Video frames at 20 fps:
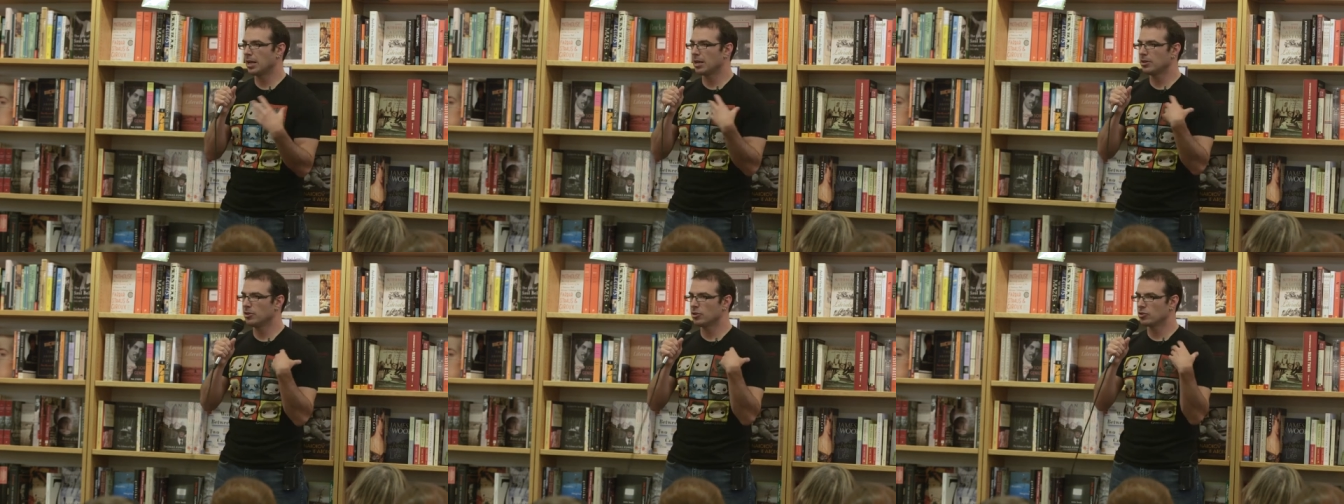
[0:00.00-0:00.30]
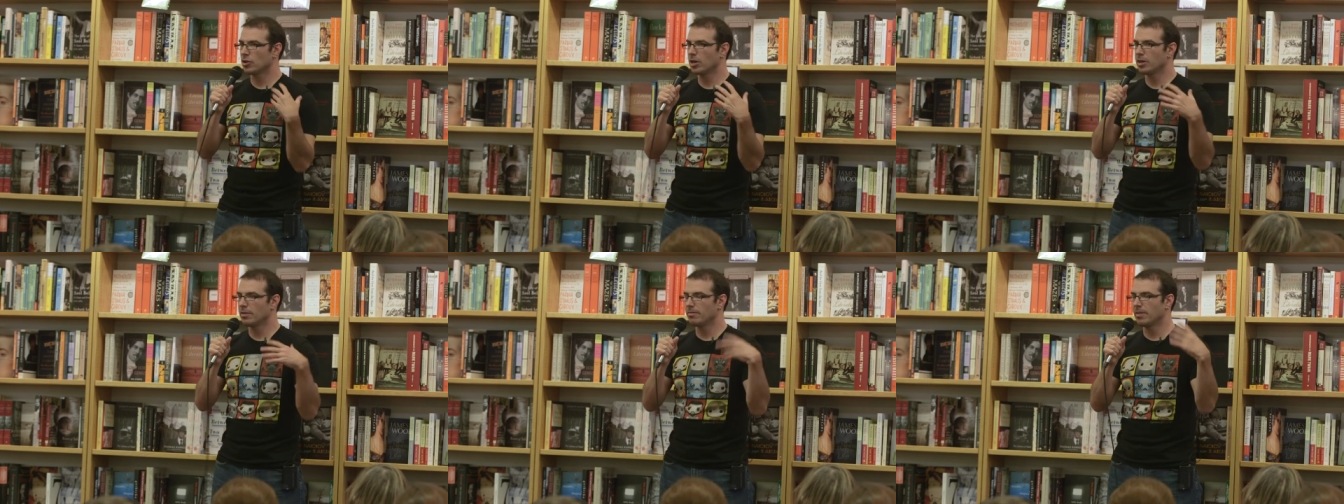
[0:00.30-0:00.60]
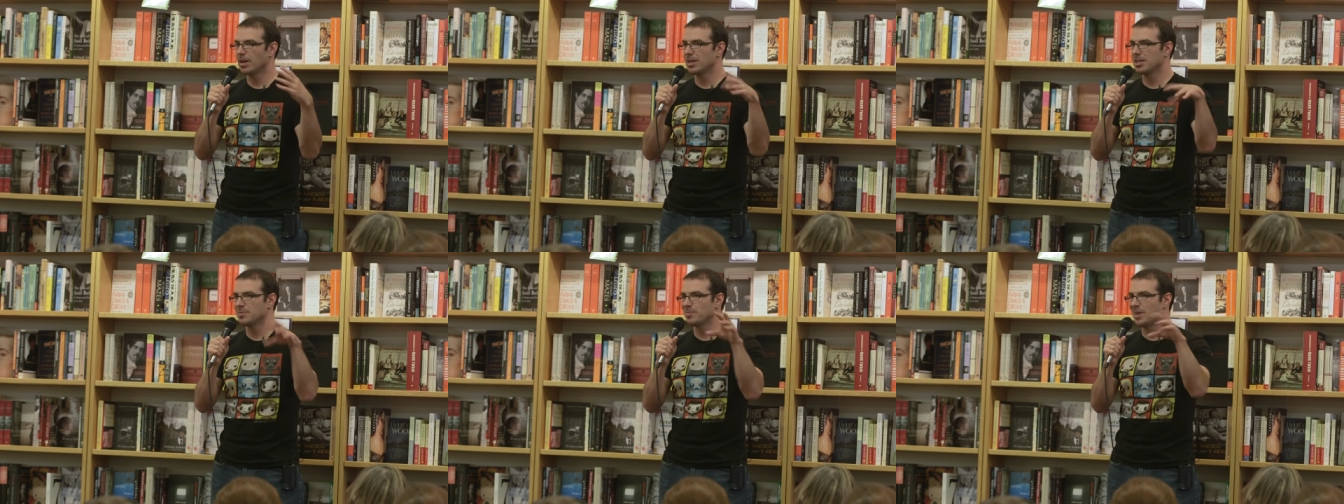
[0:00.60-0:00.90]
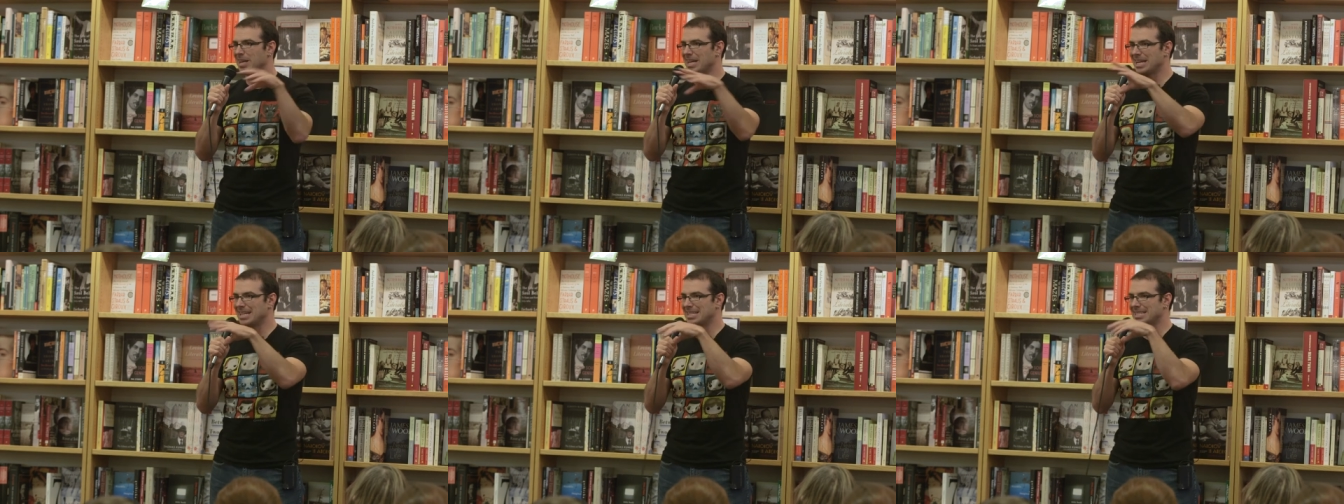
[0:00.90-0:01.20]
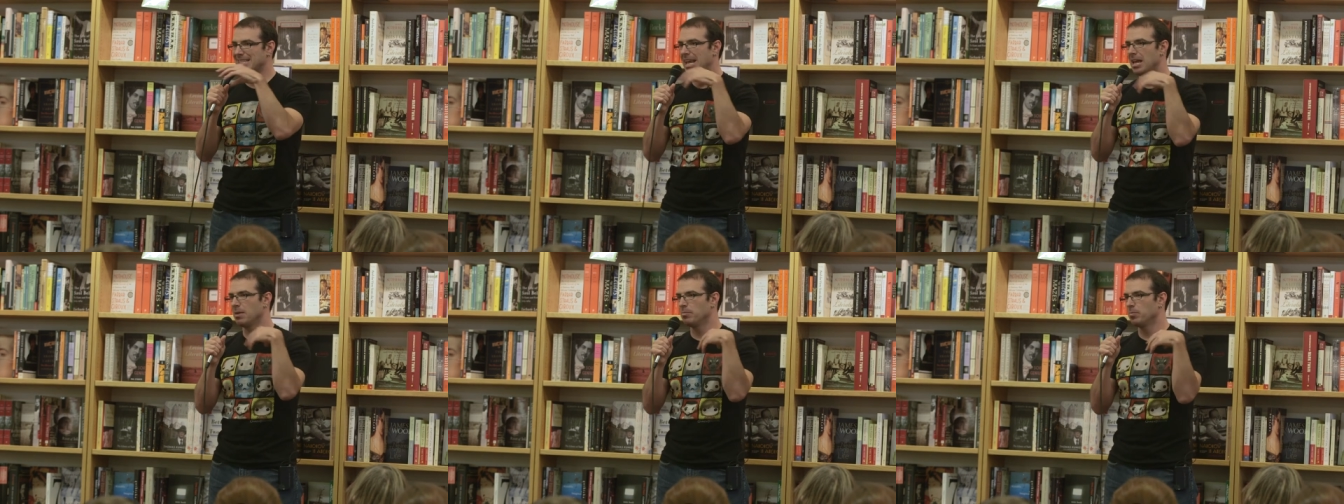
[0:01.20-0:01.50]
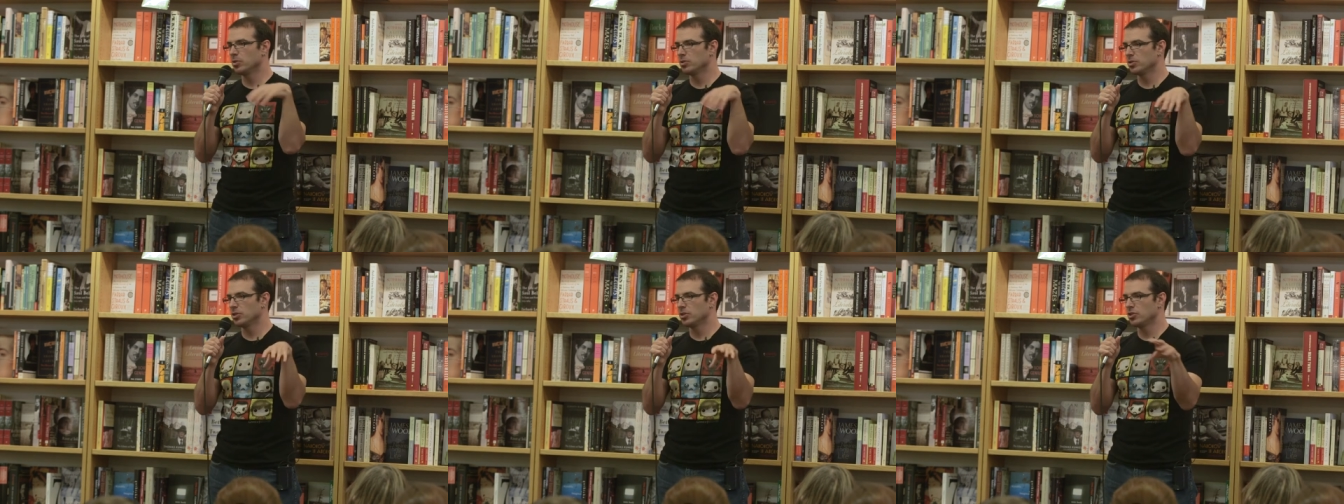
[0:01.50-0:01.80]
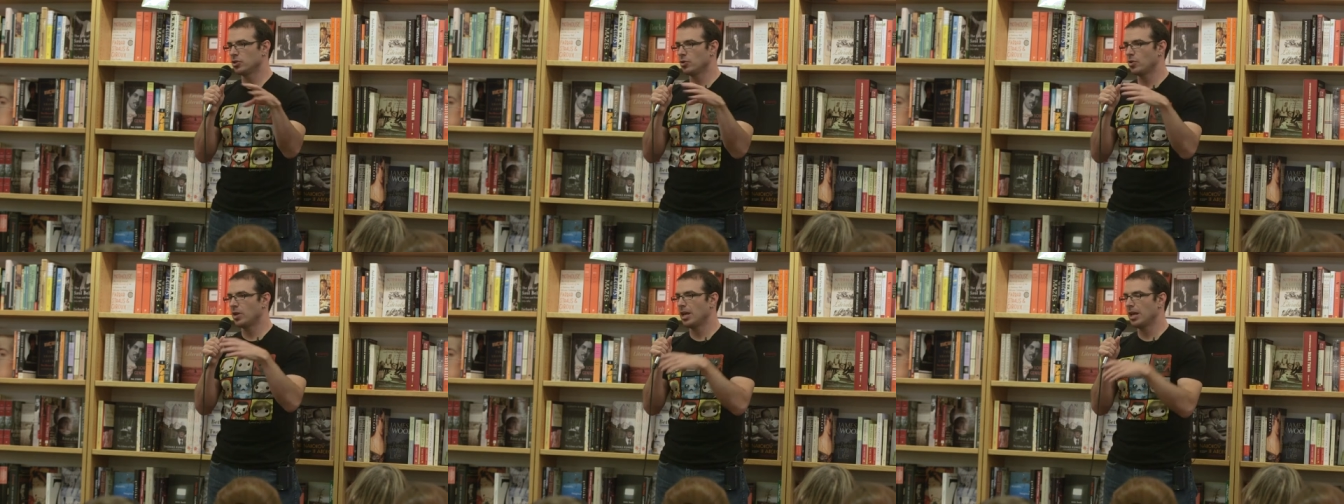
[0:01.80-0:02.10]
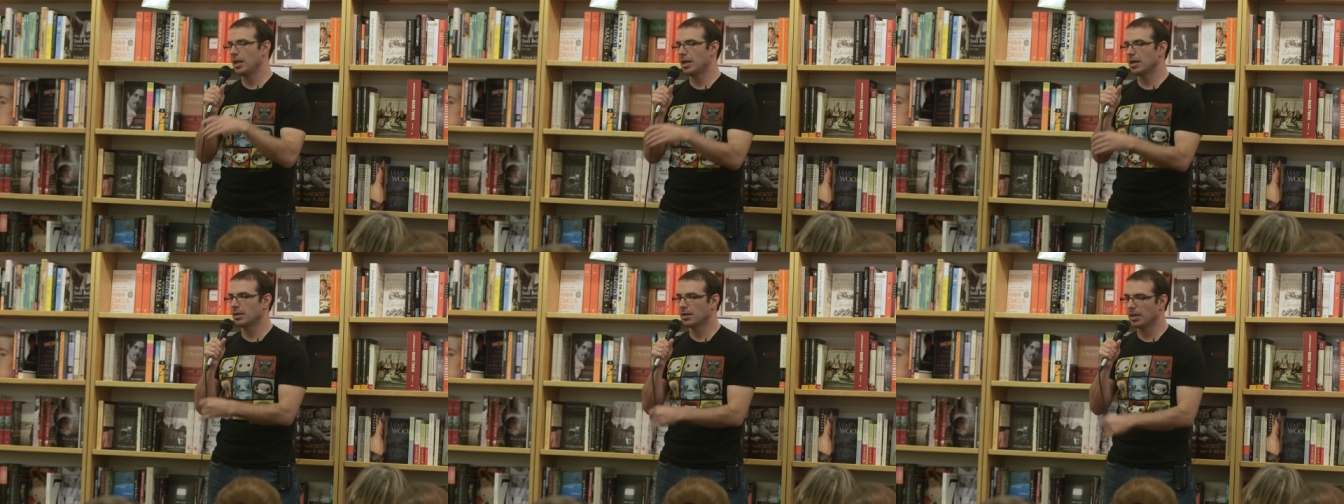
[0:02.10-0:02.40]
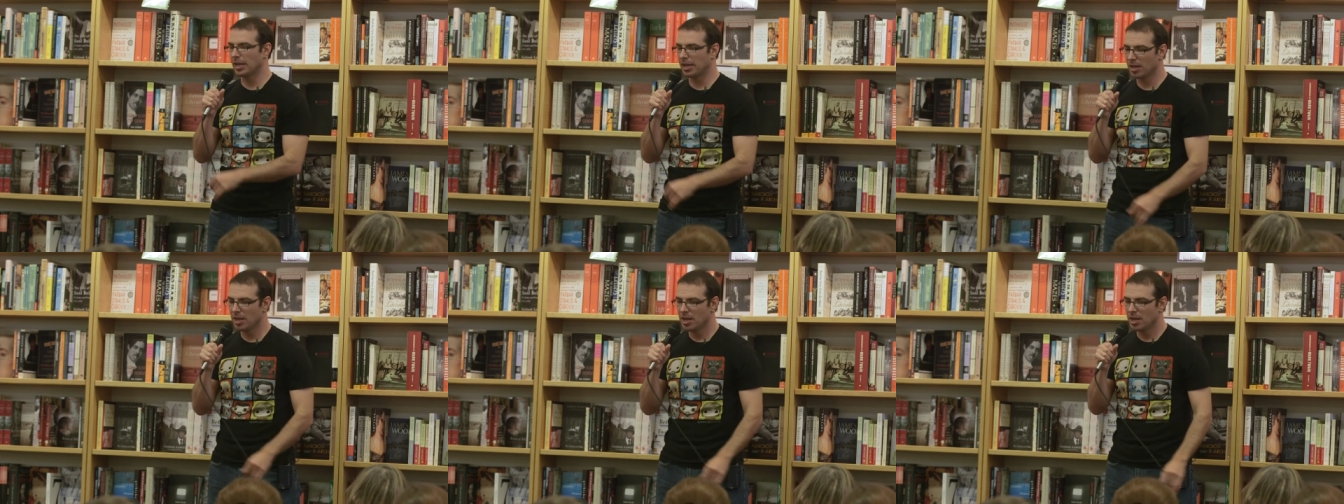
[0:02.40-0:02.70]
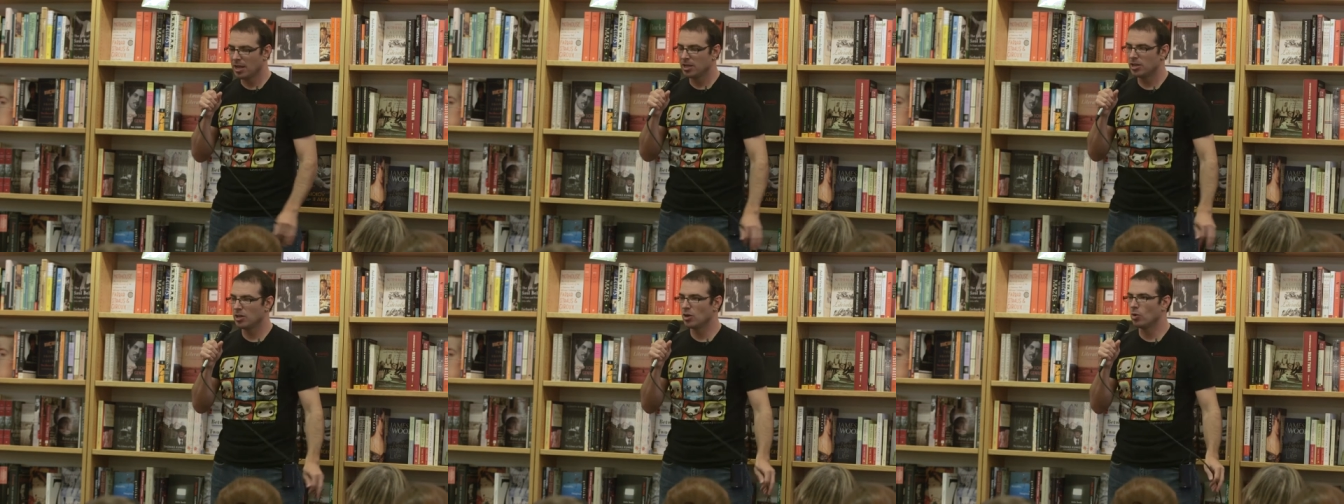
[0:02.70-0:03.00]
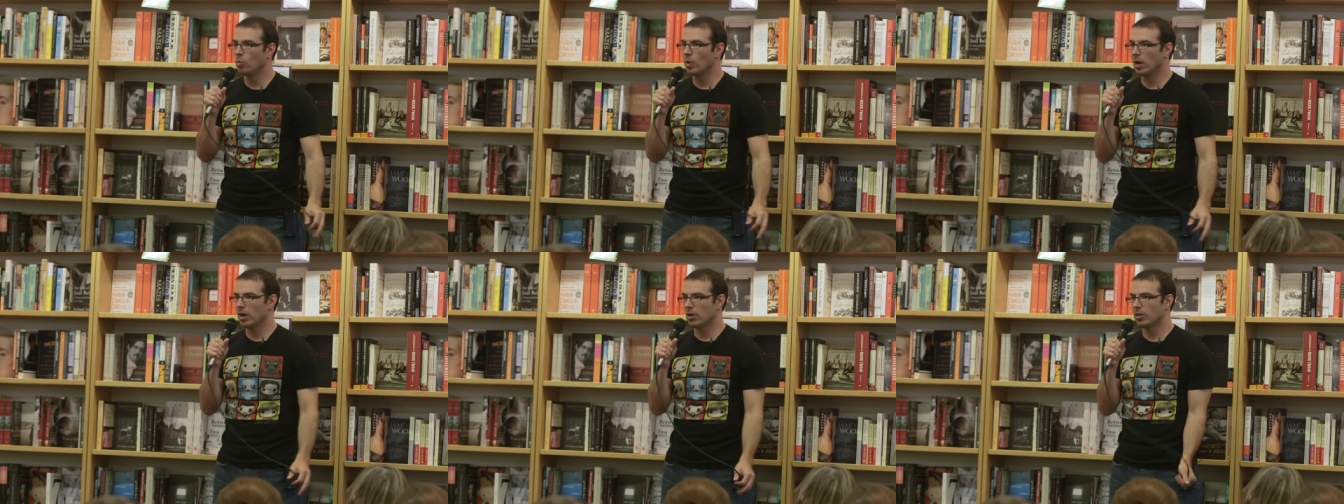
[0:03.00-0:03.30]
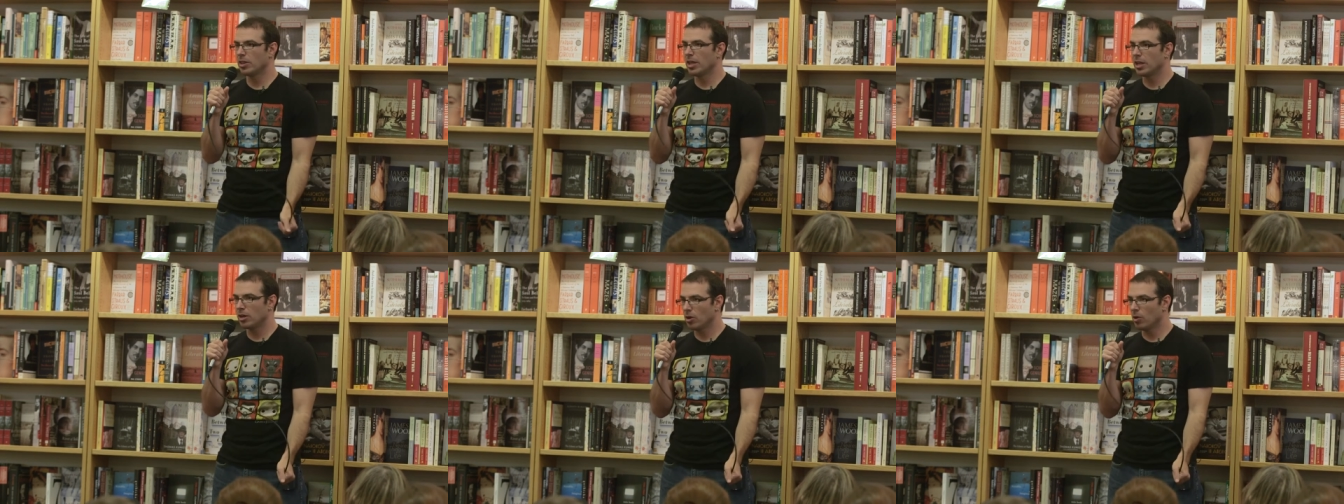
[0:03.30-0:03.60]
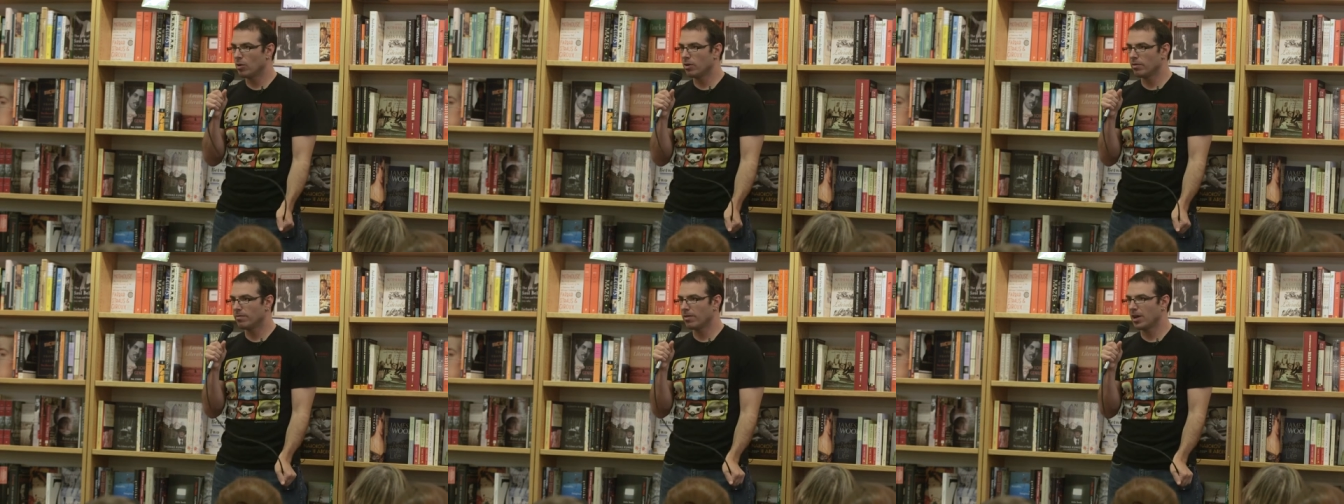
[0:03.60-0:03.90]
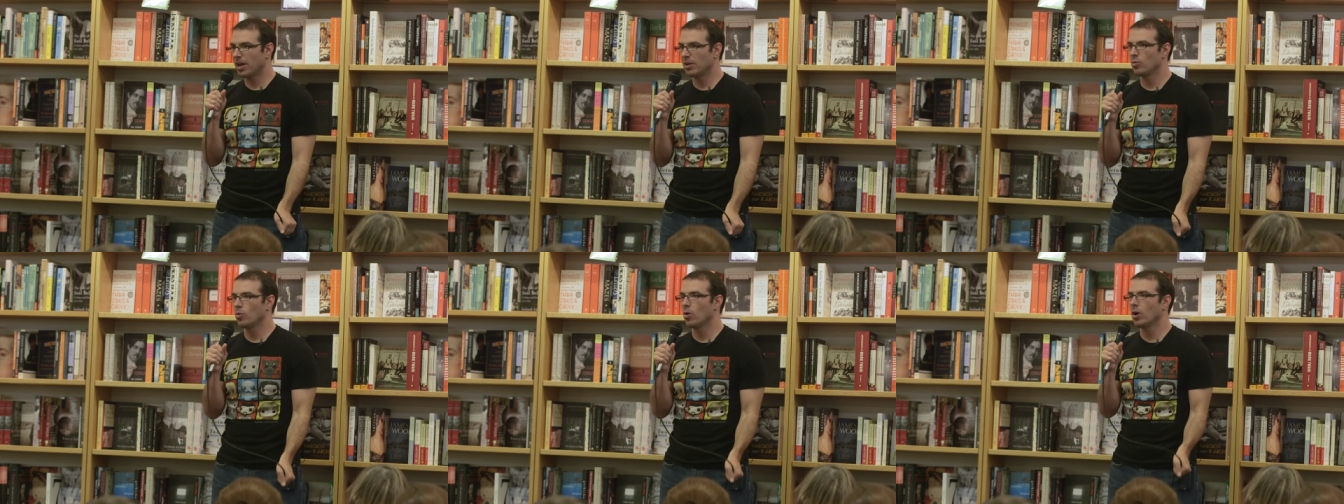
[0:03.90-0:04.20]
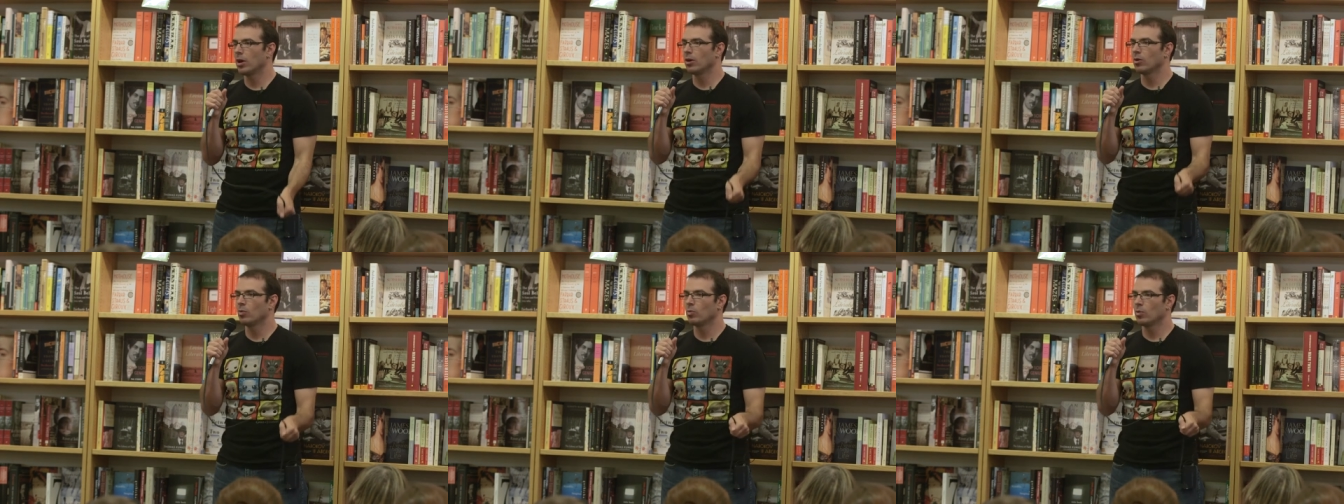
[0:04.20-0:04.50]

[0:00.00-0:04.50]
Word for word: And you're trying to find as many examples as you can, like, you know, where do they go to find water?